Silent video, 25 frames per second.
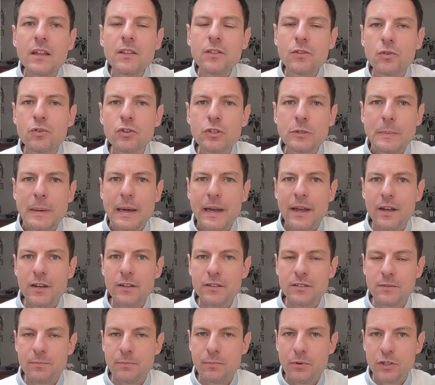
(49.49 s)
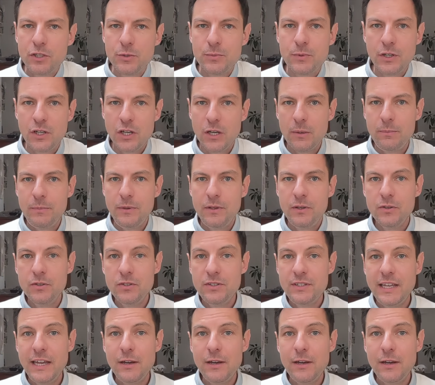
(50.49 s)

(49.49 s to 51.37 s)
those barriers post-breakup, because